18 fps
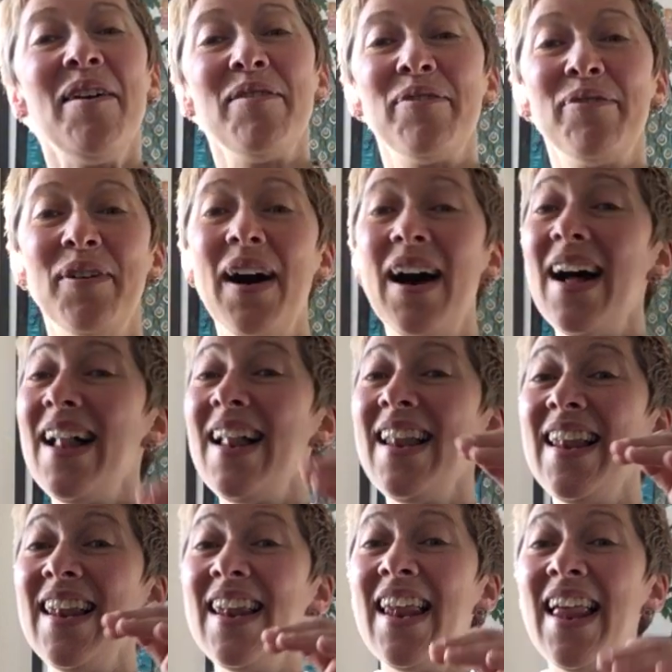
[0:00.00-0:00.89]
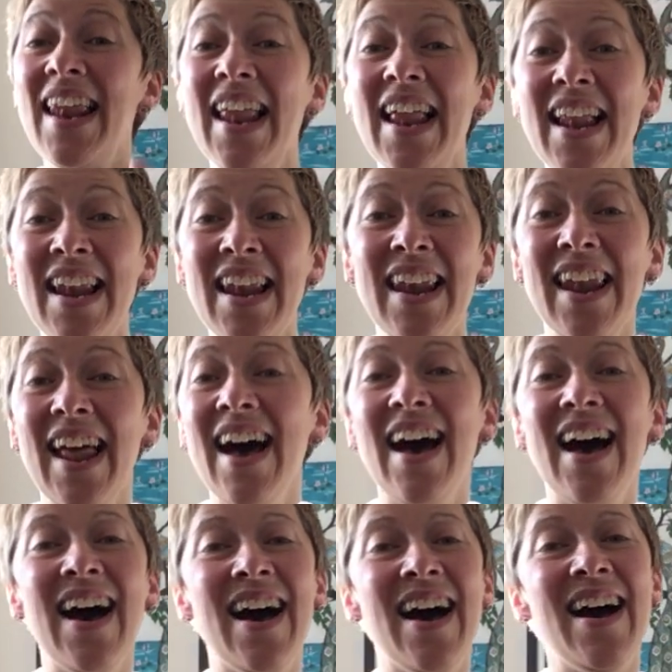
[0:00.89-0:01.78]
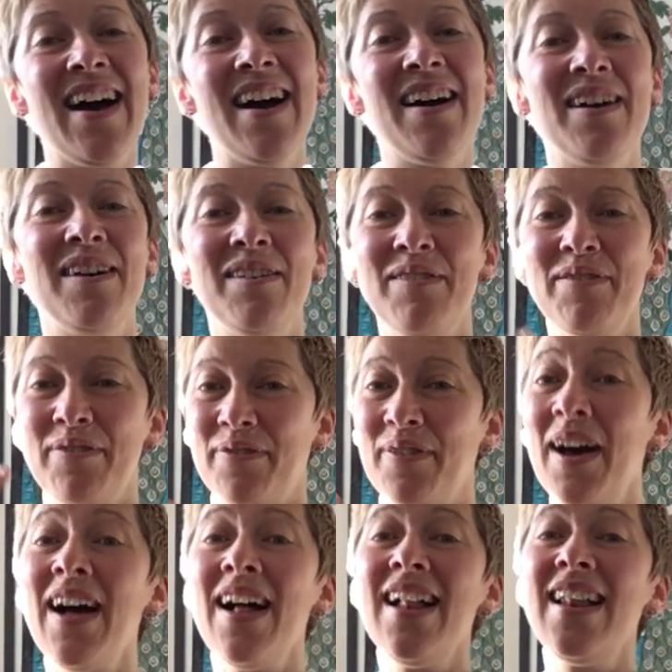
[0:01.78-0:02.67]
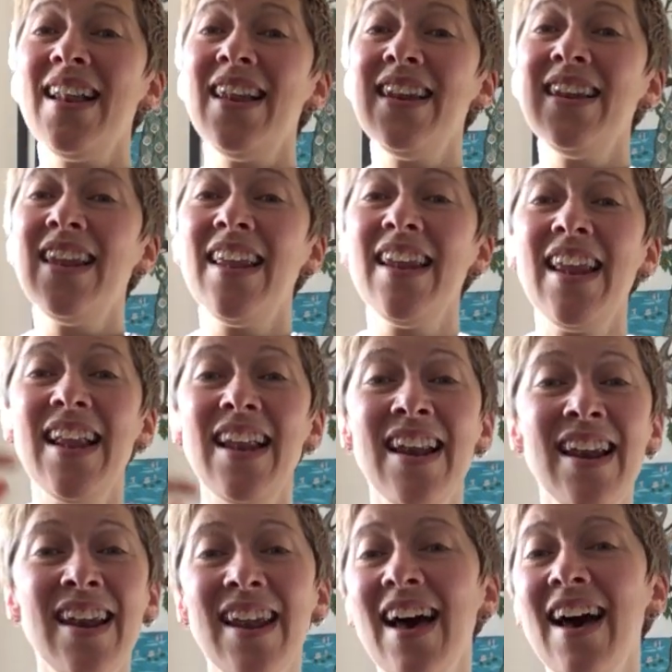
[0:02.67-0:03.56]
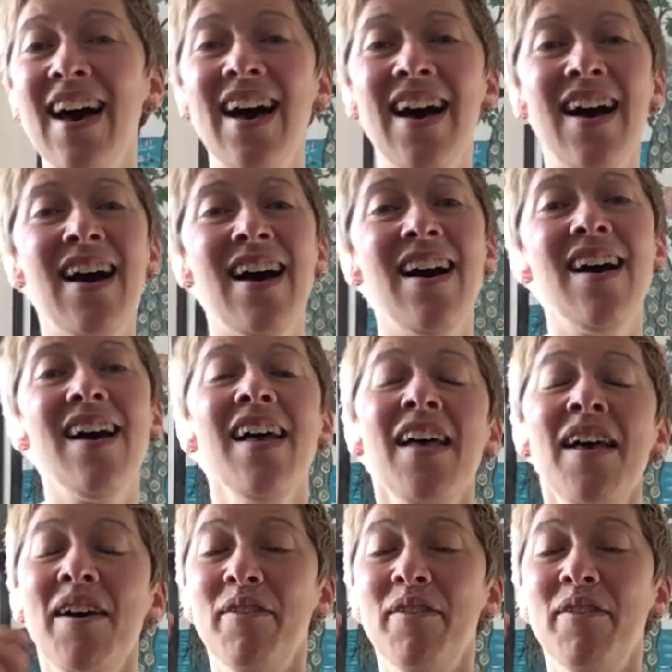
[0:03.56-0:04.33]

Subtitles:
Fa-la-la, fa-la-la-la,